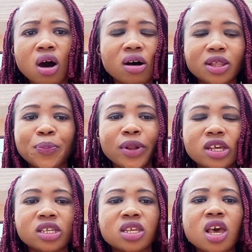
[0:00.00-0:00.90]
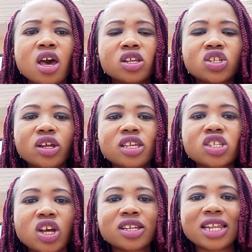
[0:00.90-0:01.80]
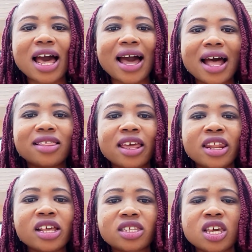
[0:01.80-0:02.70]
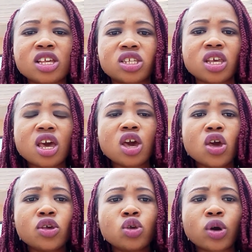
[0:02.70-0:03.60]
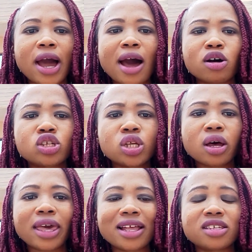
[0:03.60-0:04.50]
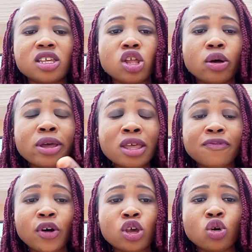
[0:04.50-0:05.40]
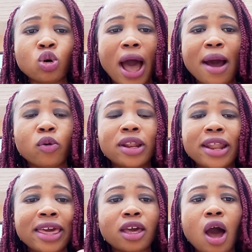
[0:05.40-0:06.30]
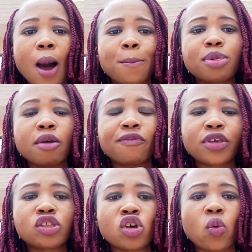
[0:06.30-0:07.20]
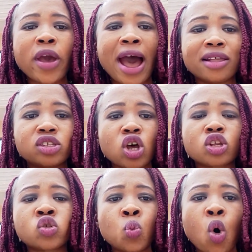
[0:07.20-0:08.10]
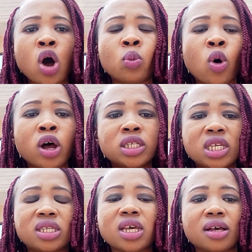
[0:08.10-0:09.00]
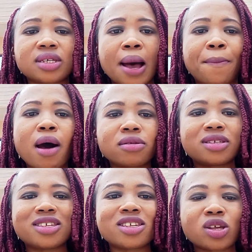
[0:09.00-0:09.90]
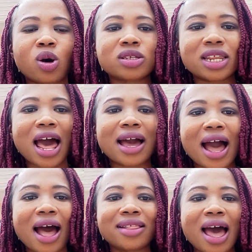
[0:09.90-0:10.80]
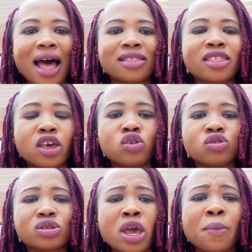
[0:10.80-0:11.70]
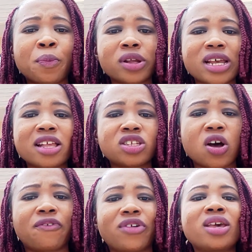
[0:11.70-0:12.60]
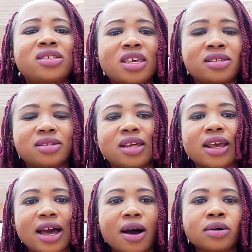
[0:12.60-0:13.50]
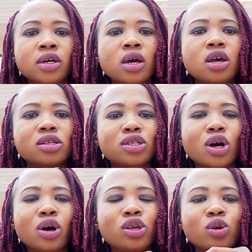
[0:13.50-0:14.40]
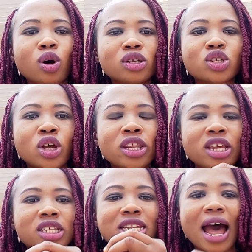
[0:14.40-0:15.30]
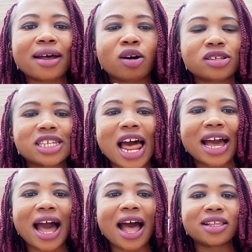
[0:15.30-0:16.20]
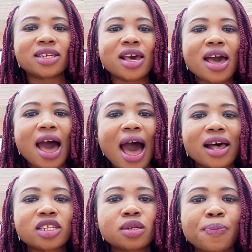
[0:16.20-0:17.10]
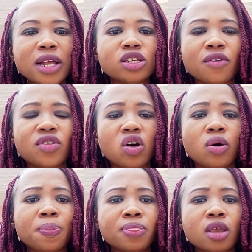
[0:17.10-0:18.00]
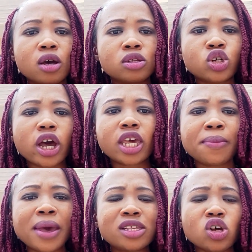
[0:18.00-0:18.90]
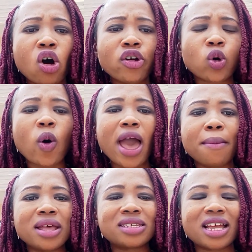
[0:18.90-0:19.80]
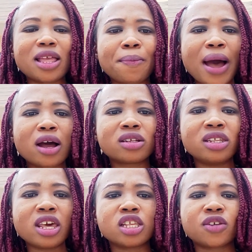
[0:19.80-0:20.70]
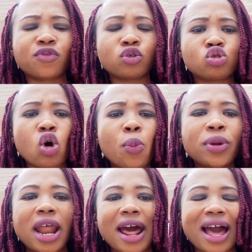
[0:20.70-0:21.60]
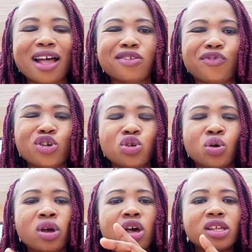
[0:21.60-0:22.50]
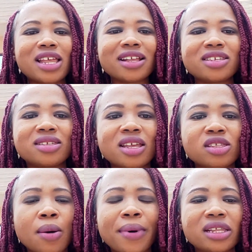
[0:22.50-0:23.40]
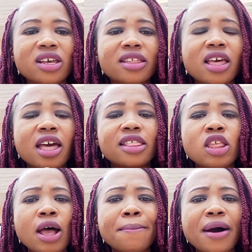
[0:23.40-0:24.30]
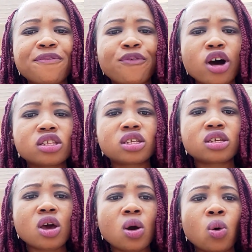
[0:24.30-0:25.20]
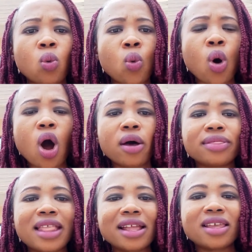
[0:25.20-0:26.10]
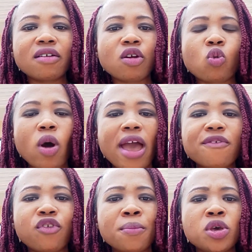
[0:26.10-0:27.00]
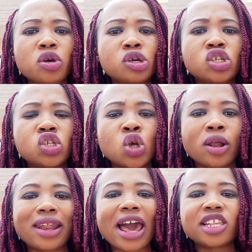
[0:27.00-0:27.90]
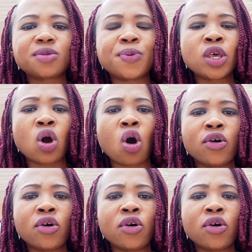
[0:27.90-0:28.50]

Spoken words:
or the police. So this consular card, they need it. You can also get in the, for you, I will link up the video where I talked more details about this consular card and the use importance of it in Senegal. So you also need that consular card as part of the document or requirement that the bank needs for to open an account for you. That is the number 10. The number 4th one that they require from you is your light bill